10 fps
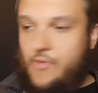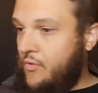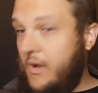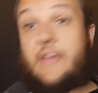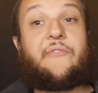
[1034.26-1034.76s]

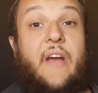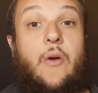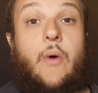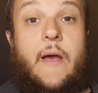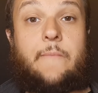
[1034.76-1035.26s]
Great
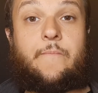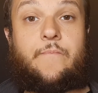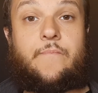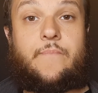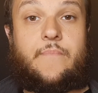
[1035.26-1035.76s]
fairway.
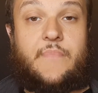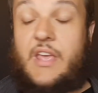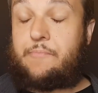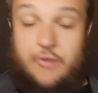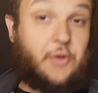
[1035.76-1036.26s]

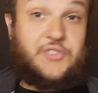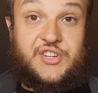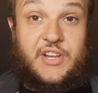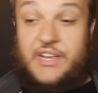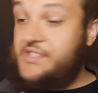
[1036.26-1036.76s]
The
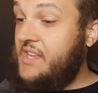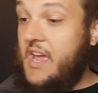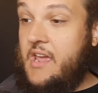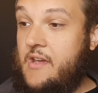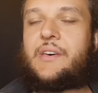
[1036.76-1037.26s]
approach is
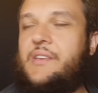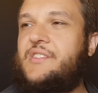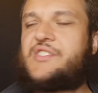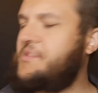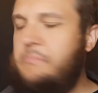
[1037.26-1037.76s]

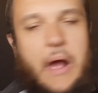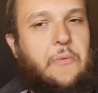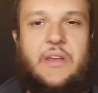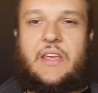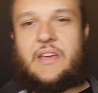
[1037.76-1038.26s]
it's just
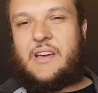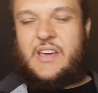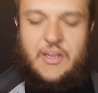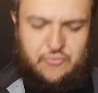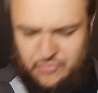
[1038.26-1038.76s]
mountainy, like